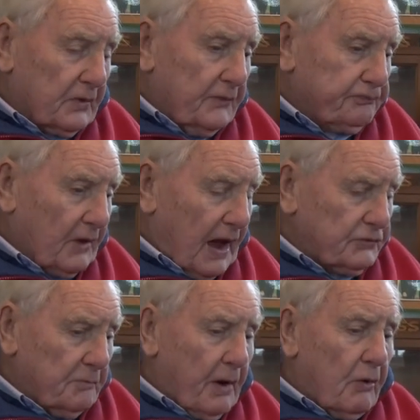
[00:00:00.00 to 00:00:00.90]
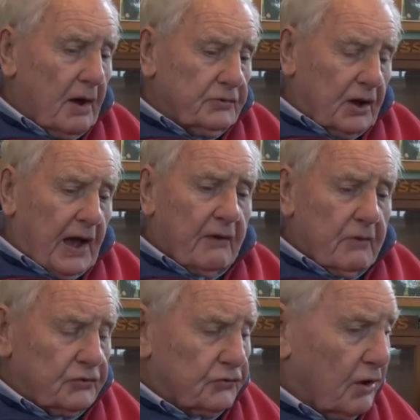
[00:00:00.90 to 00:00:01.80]
uh, as a boat as a
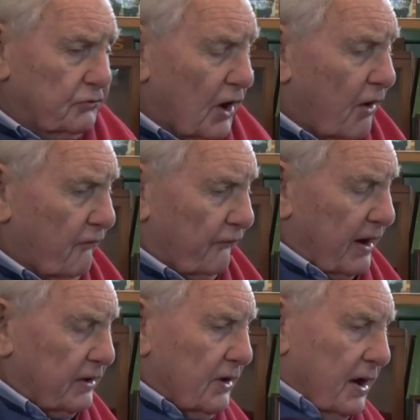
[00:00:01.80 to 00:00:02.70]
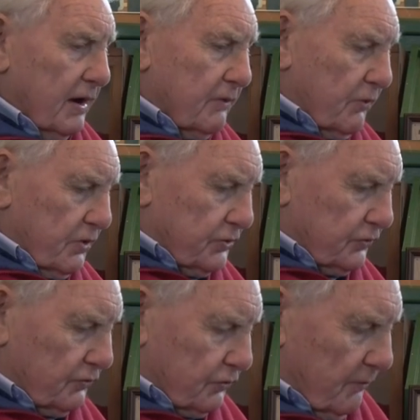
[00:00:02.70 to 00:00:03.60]
carriage goes over it with its
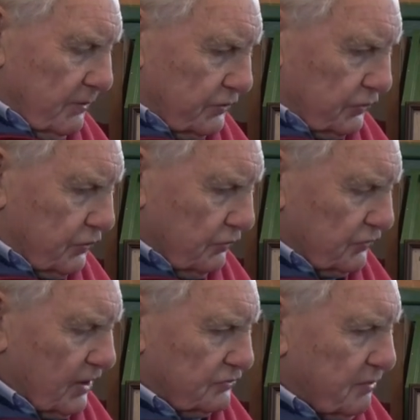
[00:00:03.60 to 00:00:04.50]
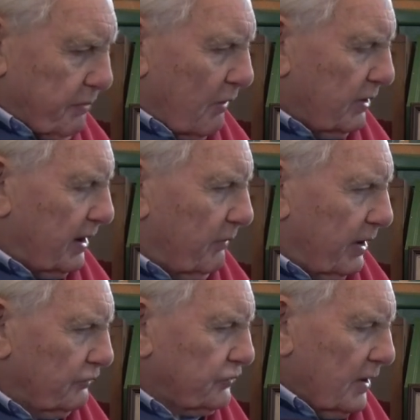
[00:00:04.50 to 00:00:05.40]
with its two sets of bogie
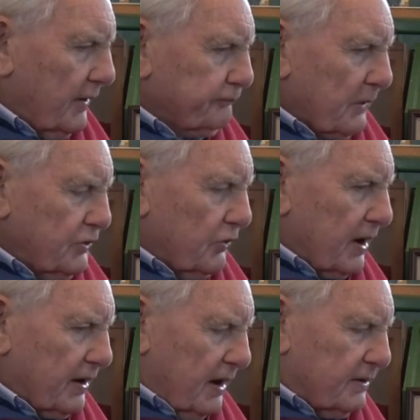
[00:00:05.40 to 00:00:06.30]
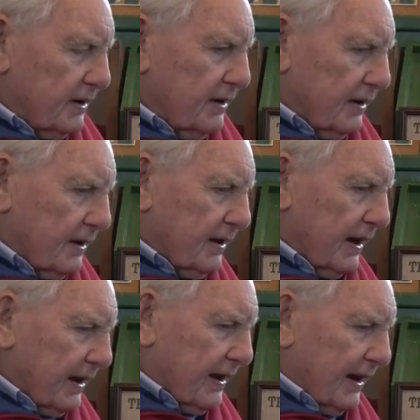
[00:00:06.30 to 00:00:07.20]
wheels. You get a, a
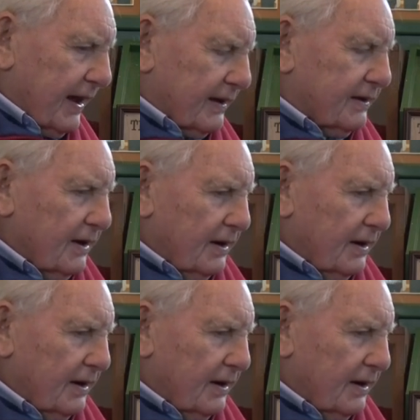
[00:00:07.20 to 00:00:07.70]
click click